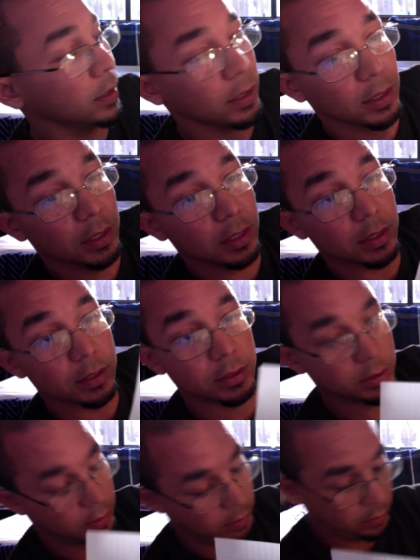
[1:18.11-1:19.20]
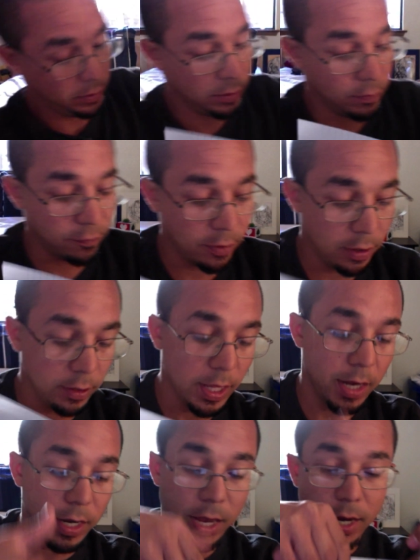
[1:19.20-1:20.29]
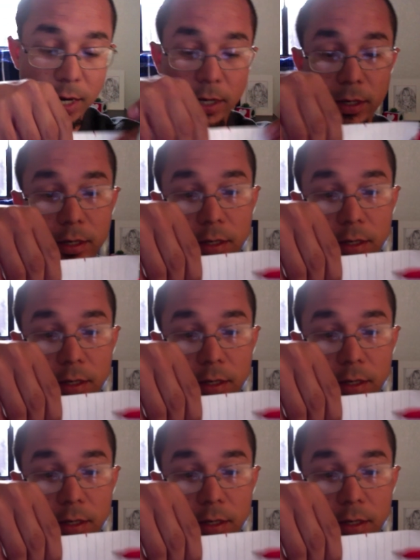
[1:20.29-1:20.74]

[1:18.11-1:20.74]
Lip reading: is follow that line.